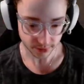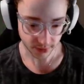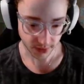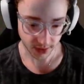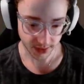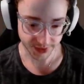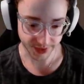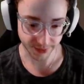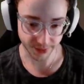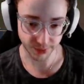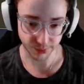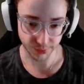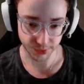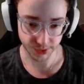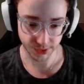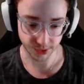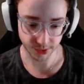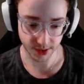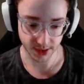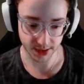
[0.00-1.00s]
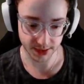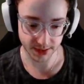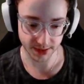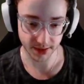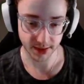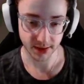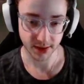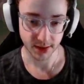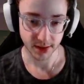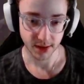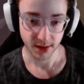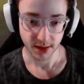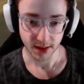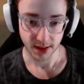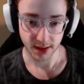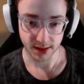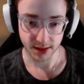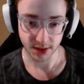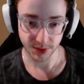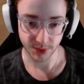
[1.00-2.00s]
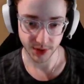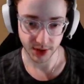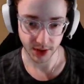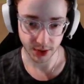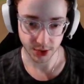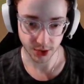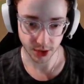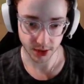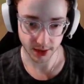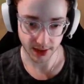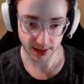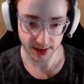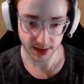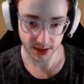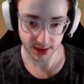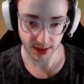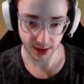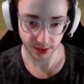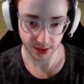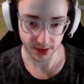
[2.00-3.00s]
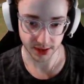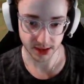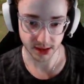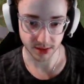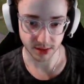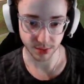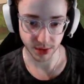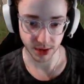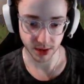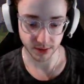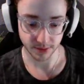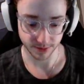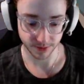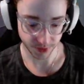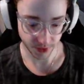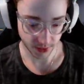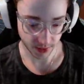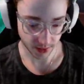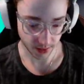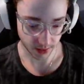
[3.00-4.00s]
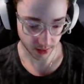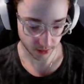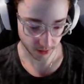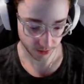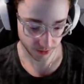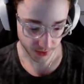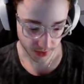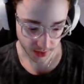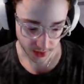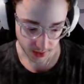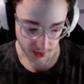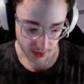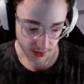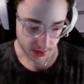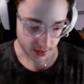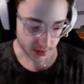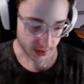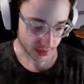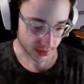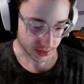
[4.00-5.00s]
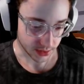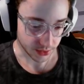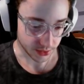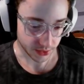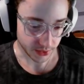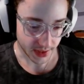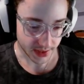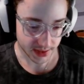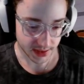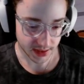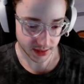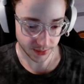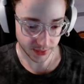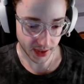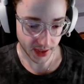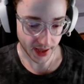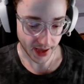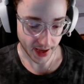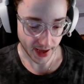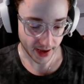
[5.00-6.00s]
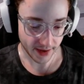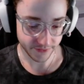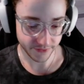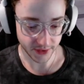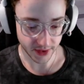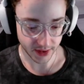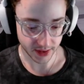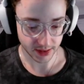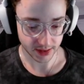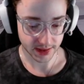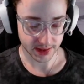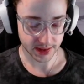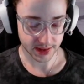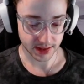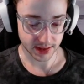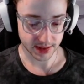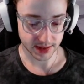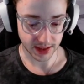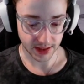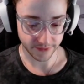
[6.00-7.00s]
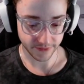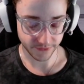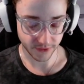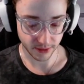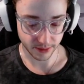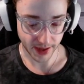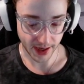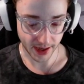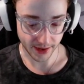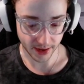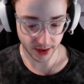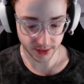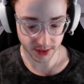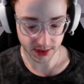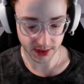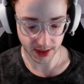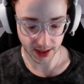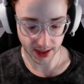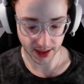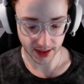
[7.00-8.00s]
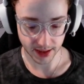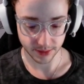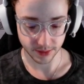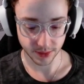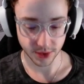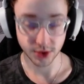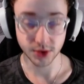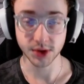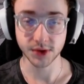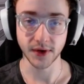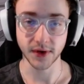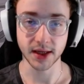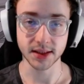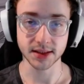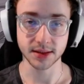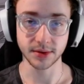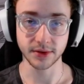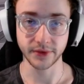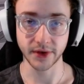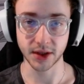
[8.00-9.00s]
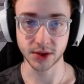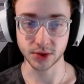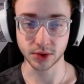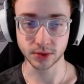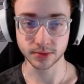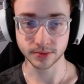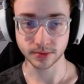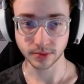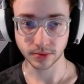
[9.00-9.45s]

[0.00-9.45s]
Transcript: Some people do because it's human nature and that's just how it is. But yeah. So the last tip that I have is save for buy rounds and use Phantom and Vandal.